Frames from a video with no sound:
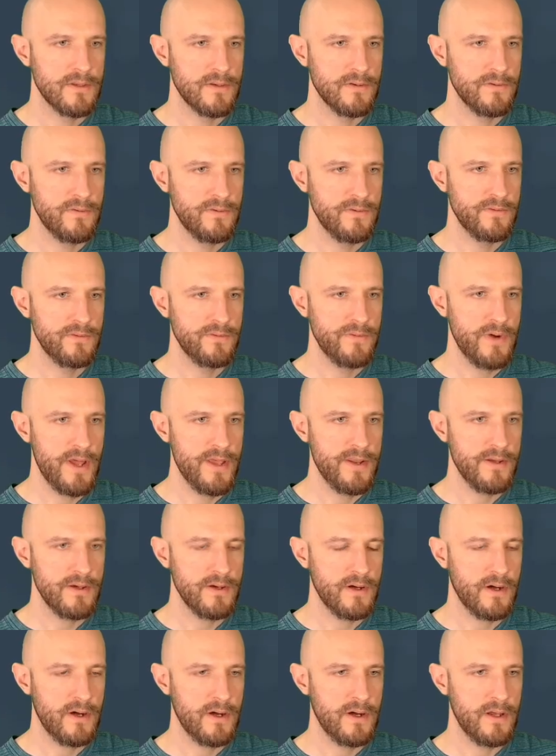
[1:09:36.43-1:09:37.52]

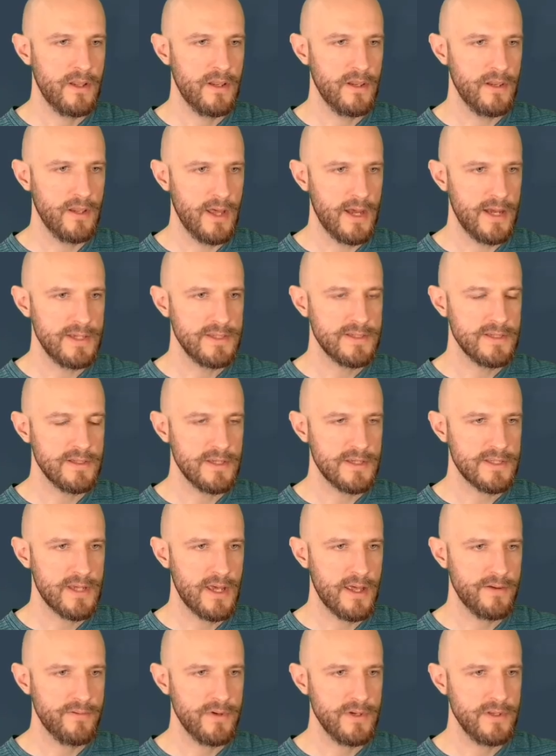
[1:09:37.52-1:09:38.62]
red lies unless
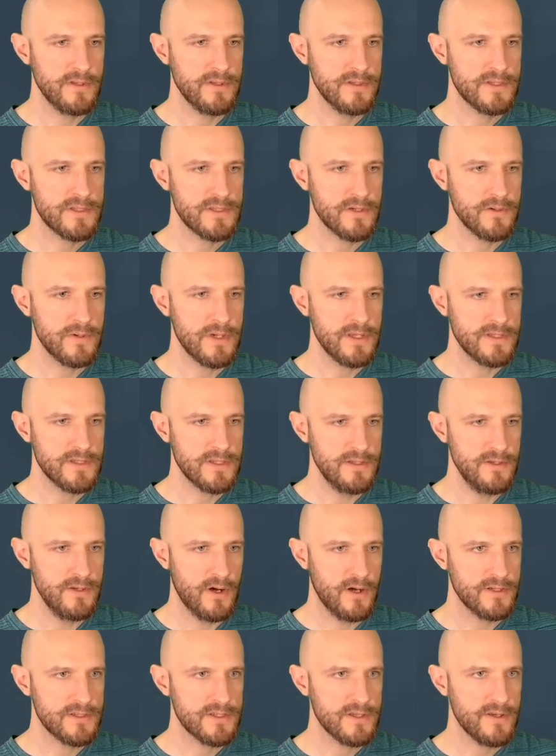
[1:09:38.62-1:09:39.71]
handwritten, so it's
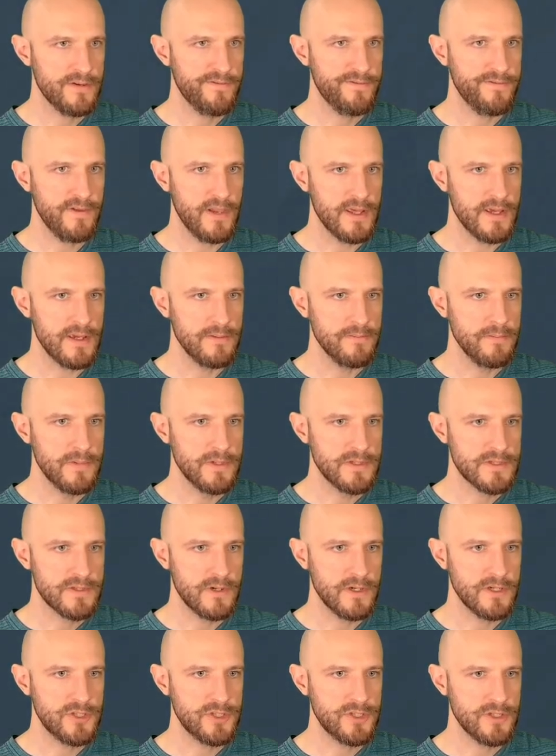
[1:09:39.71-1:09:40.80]
not a flame,
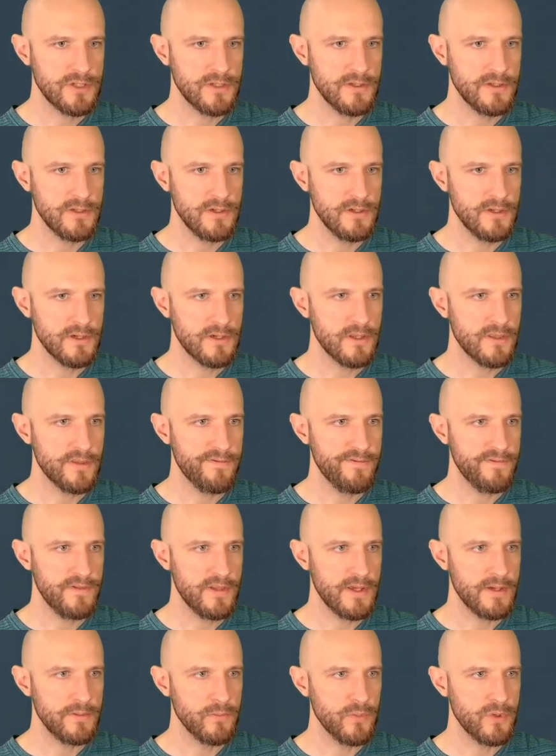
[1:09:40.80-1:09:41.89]
so I shouldn't look at the
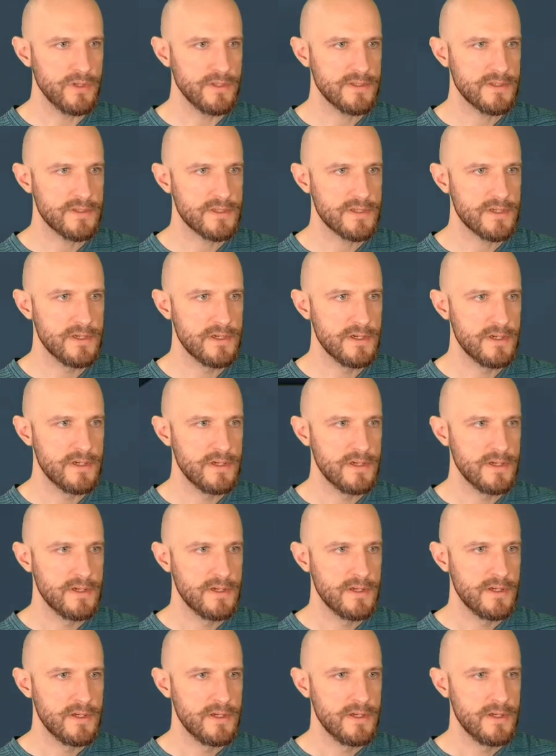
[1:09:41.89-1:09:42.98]
flame ones.
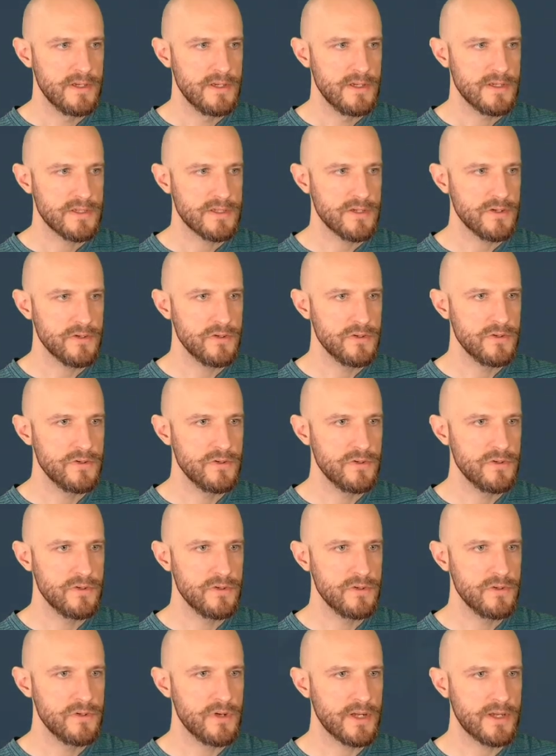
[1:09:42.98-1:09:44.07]

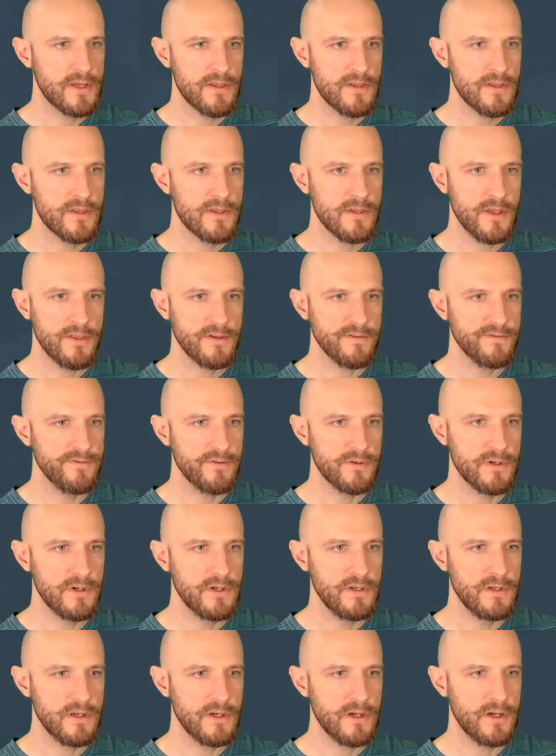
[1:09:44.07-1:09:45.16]
So I guess there's nothing for
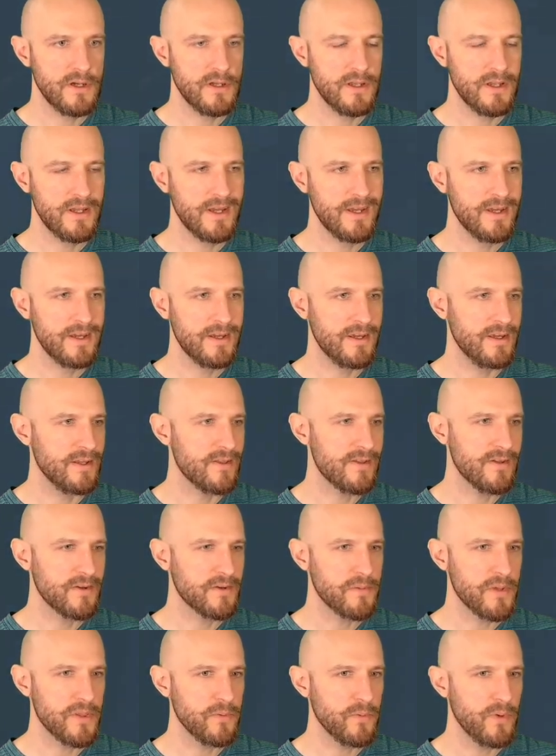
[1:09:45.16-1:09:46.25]
it. It's not
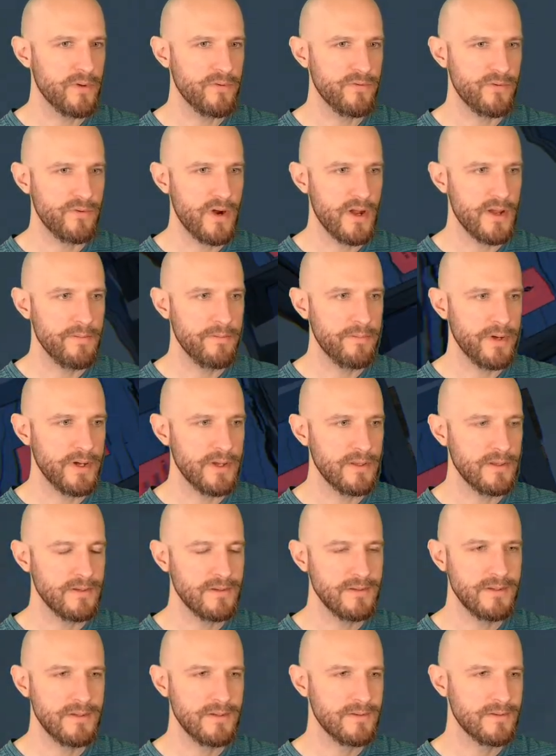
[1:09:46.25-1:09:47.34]
going to be the one right by.
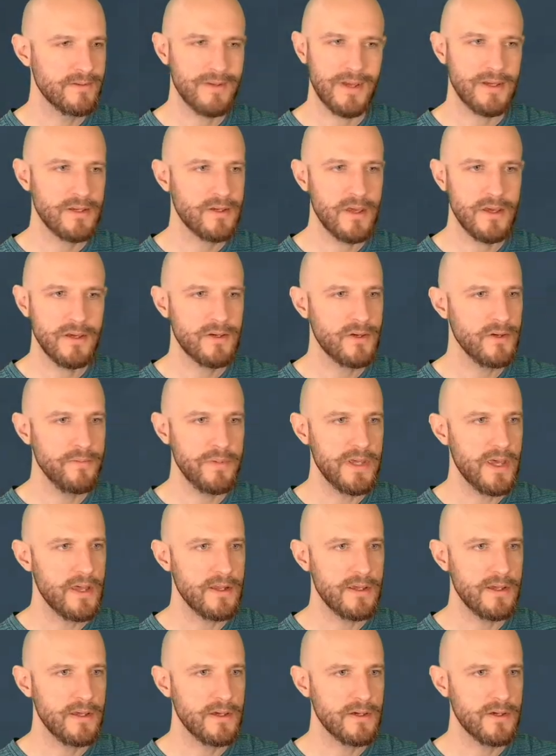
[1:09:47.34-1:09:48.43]
It could be
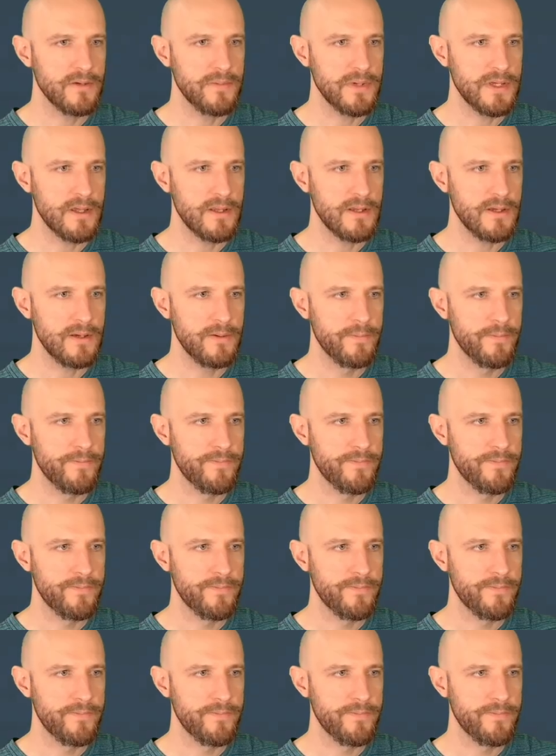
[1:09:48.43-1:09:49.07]
any. It could be any.